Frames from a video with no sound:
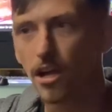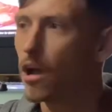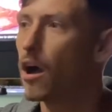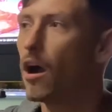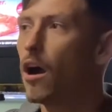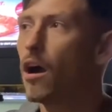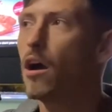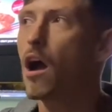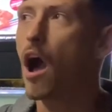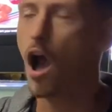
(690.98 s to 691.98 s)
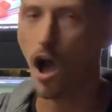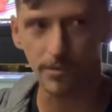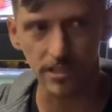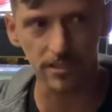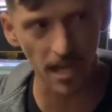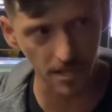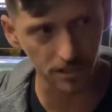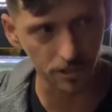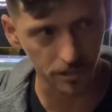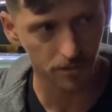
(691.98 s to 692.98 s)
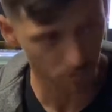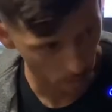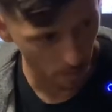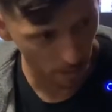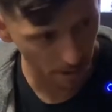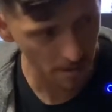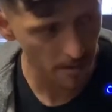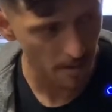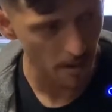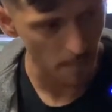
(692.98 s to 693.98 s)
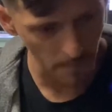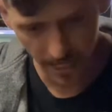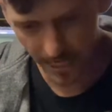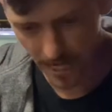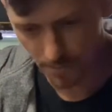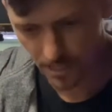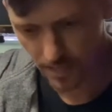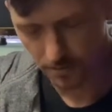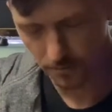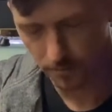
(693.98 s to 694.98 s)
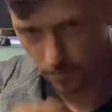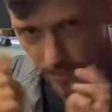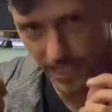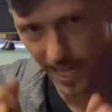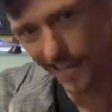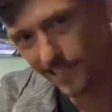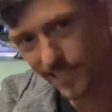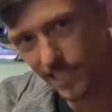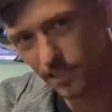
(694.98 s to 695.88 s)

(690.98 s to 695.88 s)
Hot Wheels Legends Tour, Miami 2018?